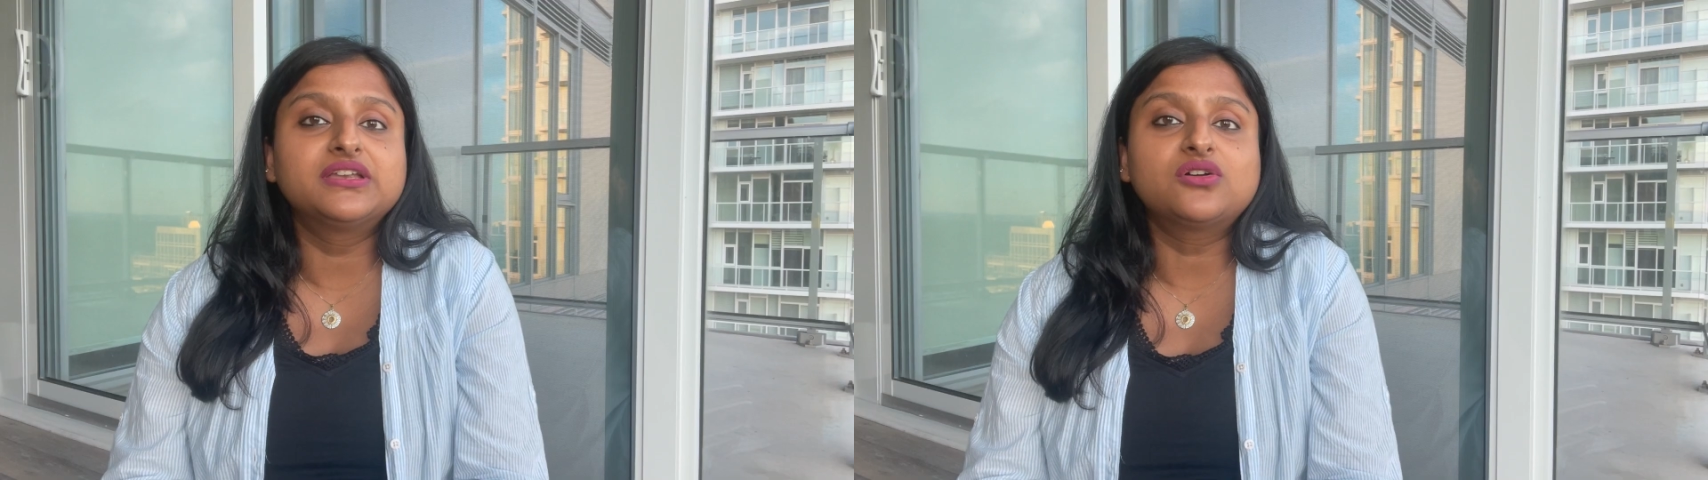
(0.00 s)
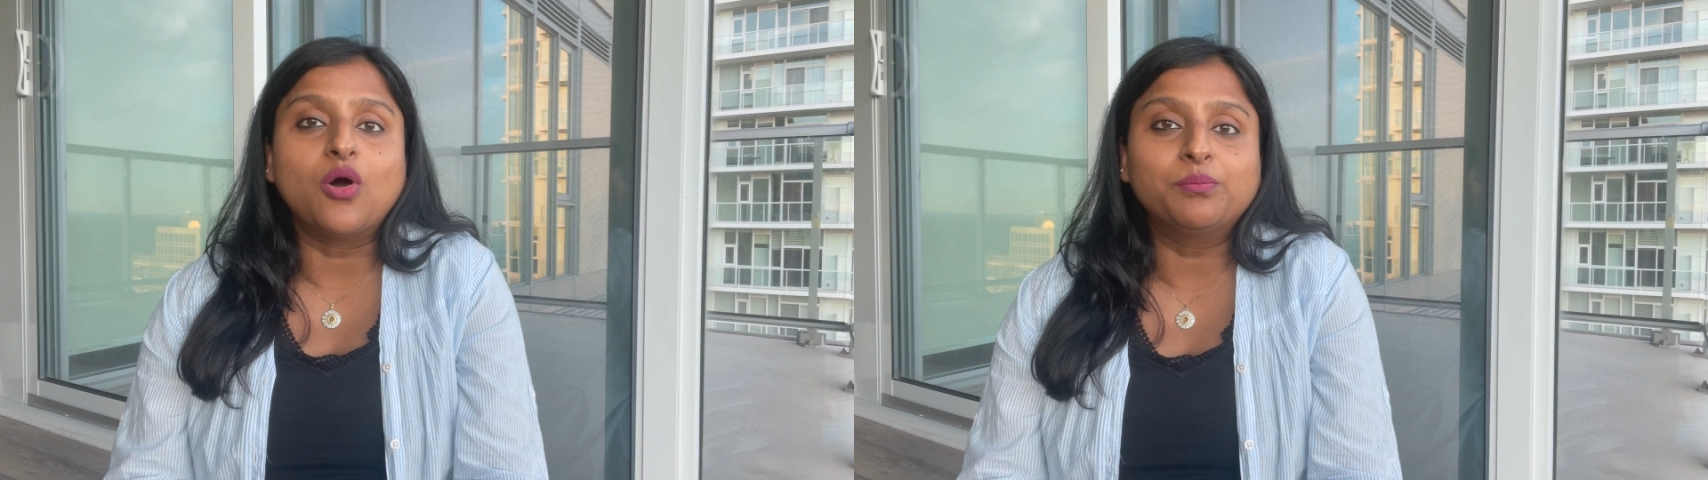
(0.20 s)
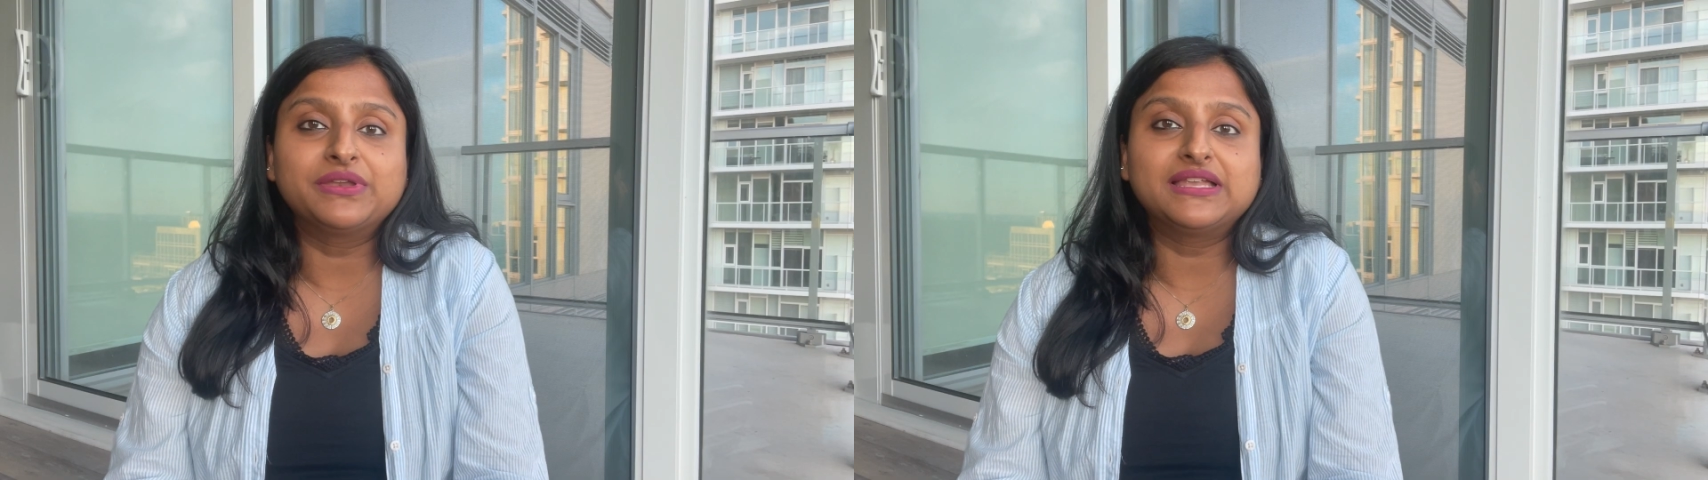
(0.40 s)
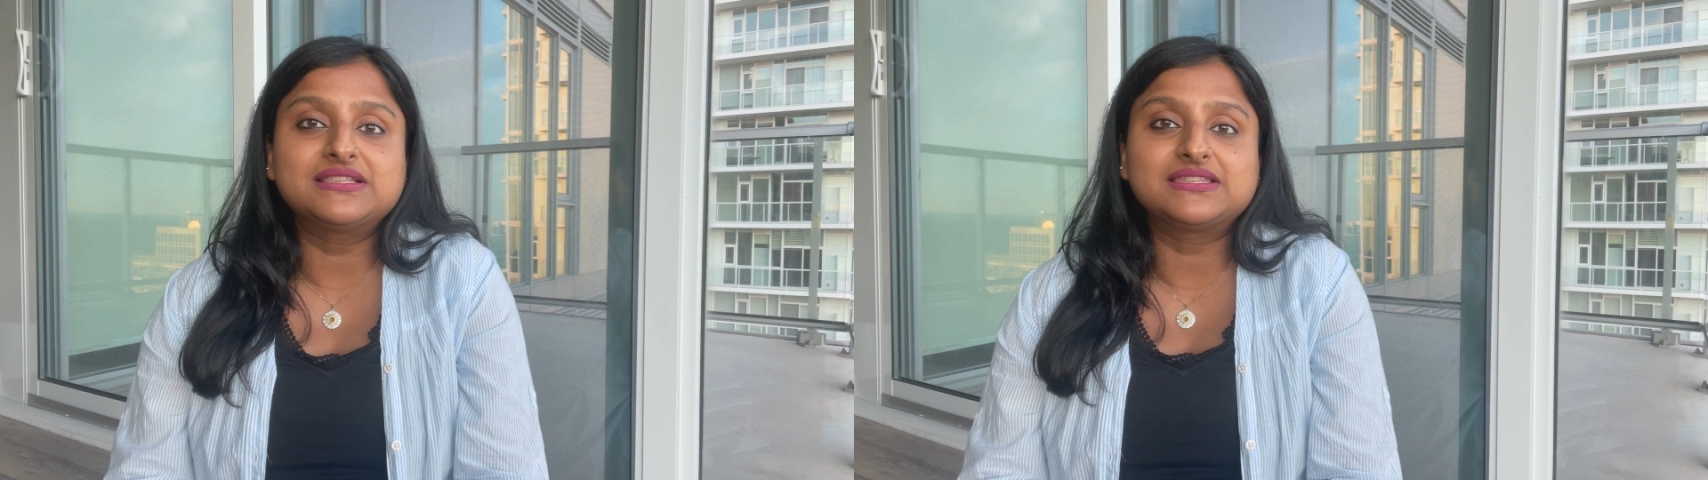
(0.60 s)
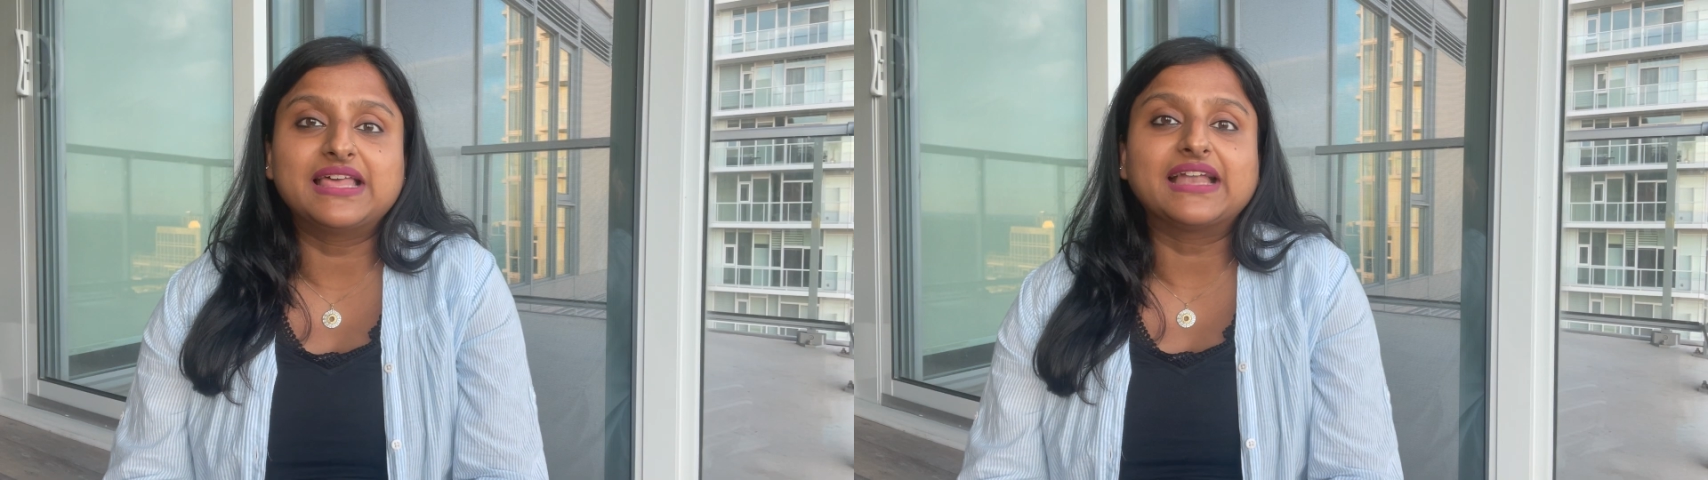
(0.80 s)

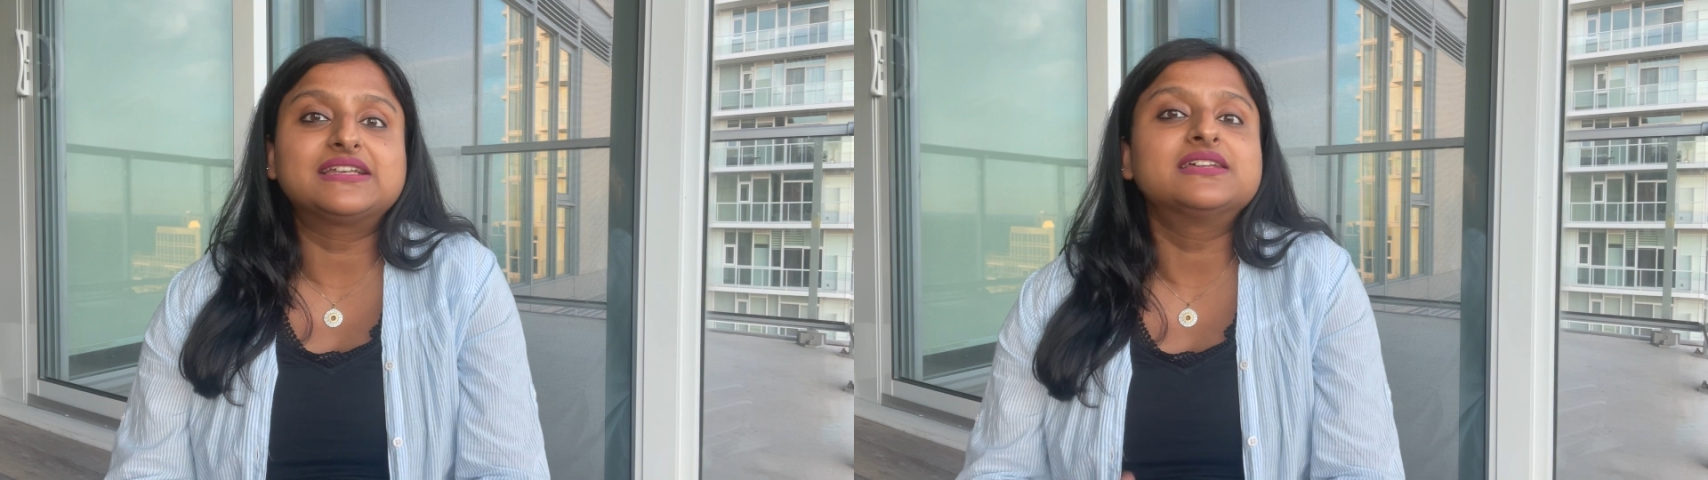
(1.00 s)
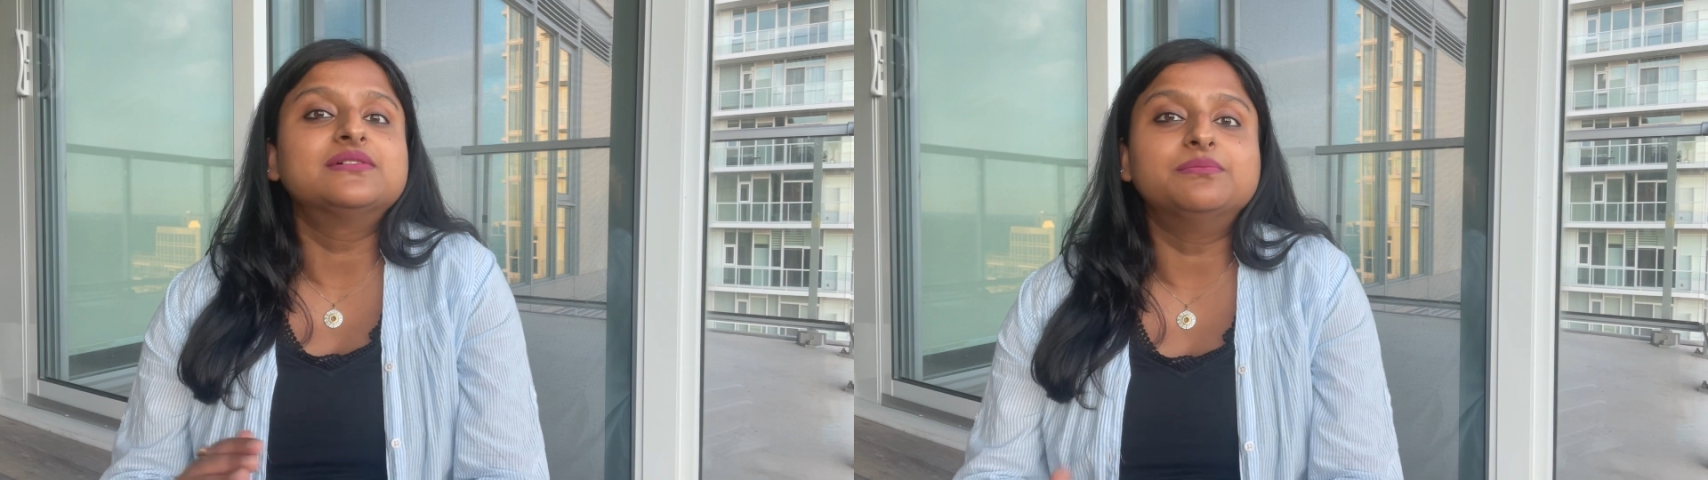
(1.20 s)
components that